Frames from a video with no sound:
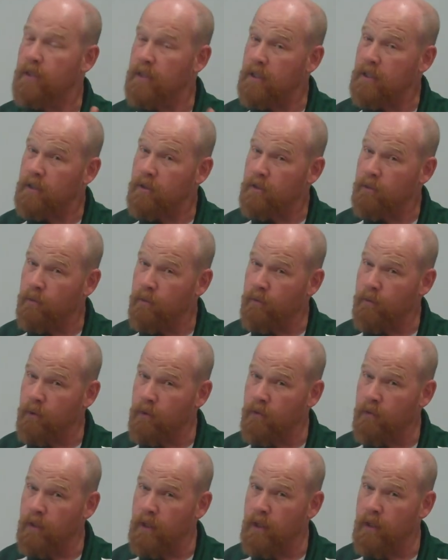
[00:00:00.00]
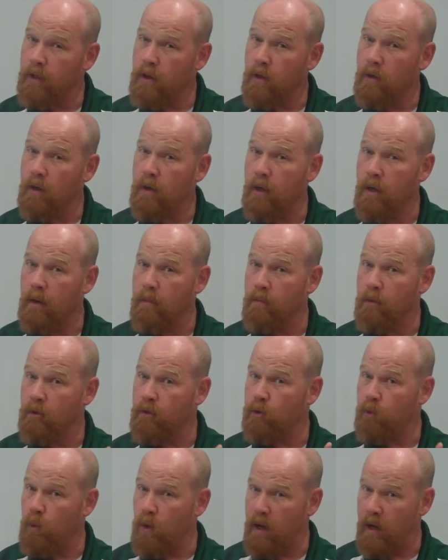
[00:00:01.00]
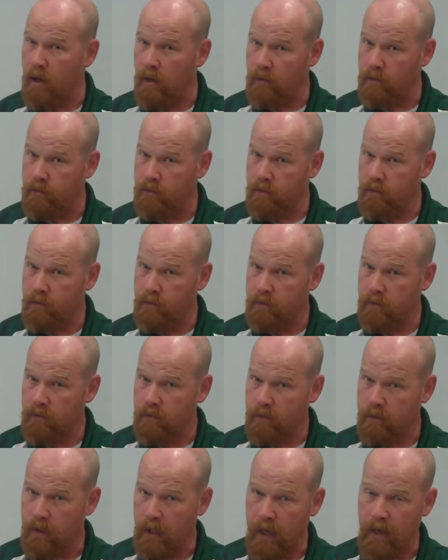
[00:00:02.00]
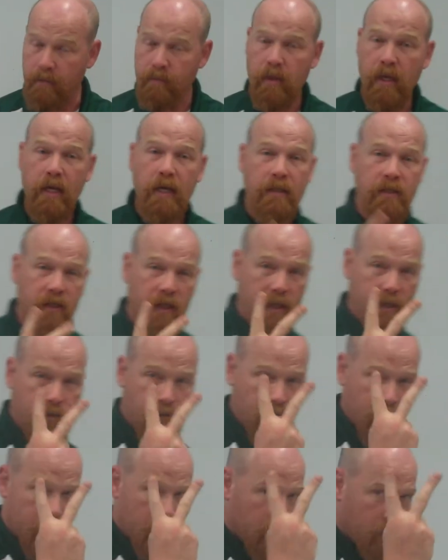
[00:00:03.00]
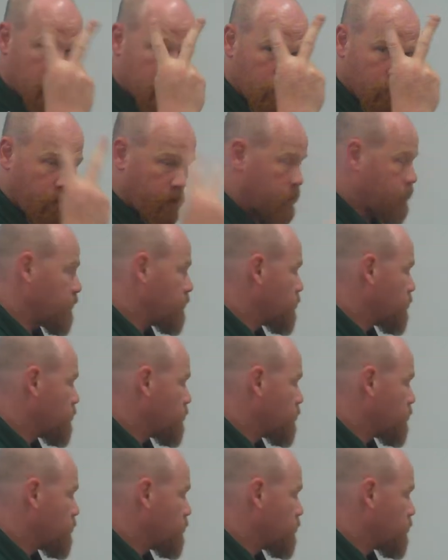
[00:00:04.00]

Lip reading: Physics Review Video number 12. Okay? It's Electricity 2, I